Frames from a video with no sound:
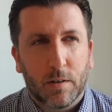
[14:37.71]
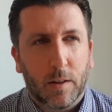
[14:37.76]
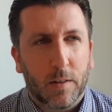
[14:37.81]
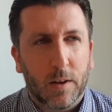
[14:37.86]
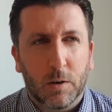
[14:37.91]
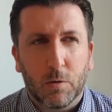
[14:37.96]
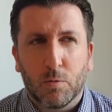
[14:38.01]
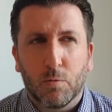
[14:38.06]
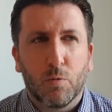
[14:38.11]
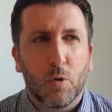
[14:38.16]
I
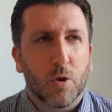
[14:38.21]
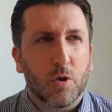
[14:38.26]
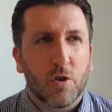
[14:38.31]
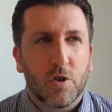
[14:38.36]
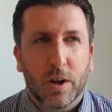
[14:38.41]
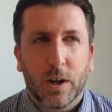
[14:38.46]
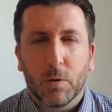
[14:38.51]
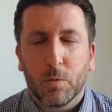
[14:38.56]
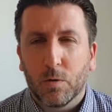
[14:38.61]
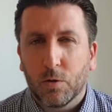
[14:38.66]
think it was
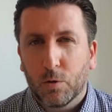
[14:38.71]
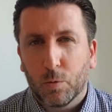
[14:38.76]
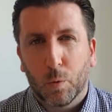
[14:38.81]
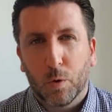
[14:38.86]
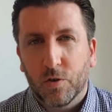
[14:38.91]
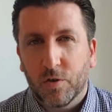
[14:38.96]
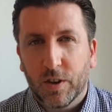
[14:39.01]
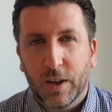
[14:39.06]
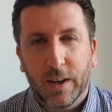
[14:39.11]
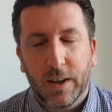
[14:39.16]
Rochdale and
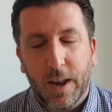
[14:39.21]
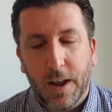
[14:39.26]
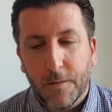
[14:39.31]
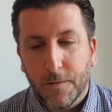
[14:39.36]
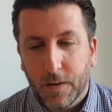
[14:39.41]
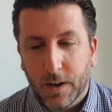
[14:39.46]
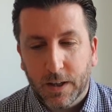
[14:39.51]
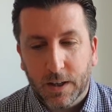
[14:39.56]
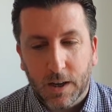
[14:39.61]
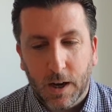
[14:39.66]
Swansea in the
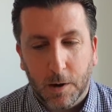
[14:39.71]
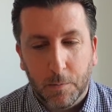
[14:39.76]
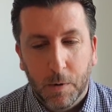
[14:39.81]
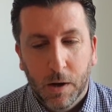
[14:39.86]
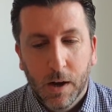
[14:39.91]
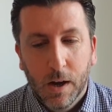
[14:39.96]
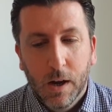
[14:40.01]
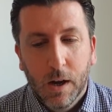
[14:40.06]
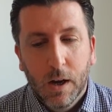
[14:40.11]
FA Cup.